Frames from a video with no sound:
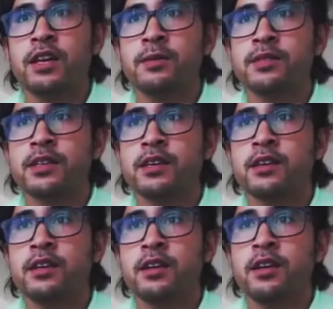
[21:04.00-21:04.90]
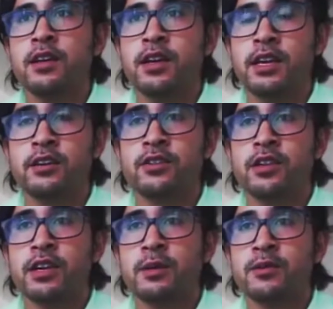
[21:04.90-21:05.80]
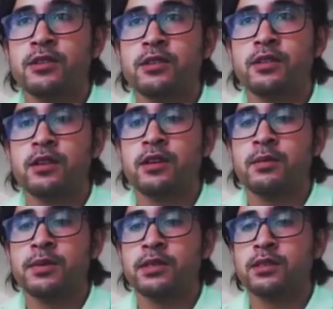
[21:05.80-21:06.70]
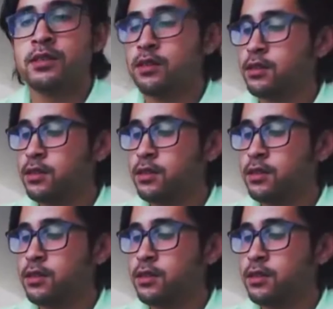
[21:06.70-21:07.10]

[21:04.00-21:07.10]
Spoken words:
on Amazon and your e-commerce business?